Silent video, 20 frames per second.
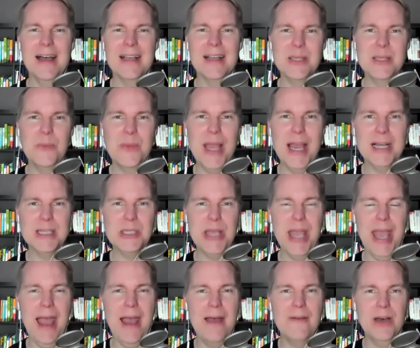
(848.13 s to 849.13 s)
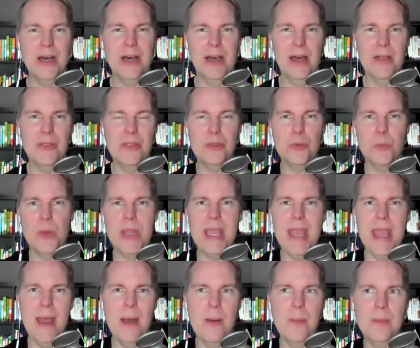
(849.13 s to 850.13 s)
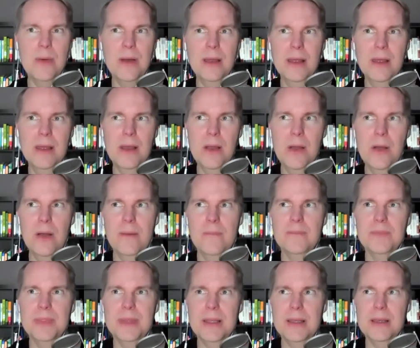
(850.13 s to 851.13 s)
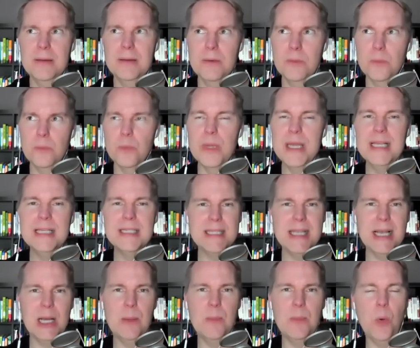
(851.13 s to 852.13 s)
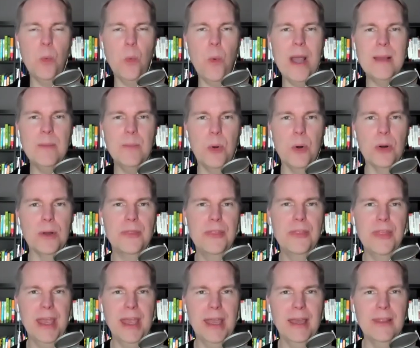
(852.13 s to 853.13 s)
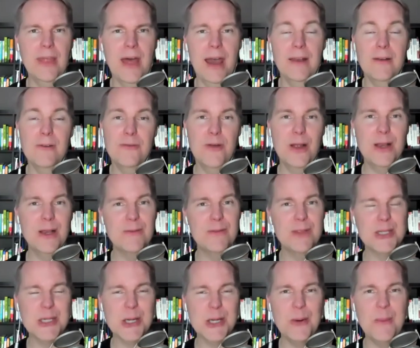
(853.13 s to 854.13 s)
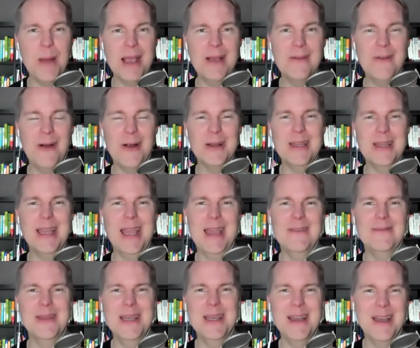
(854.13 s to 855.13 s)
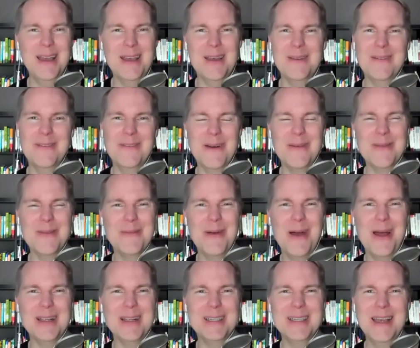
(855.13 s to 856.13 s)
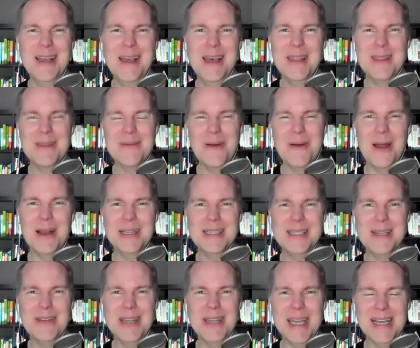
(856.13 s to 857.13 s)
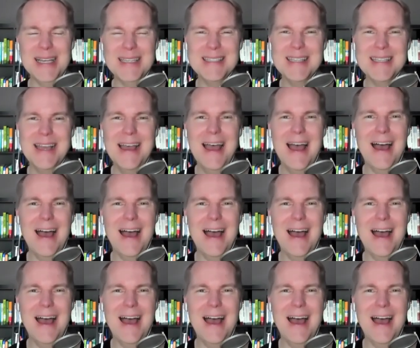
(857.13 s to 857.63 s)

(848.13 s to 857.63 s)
So we actually have a 3M restickable whiteboard thing that friend of the show Mike Vardy gave me from the Productivityist.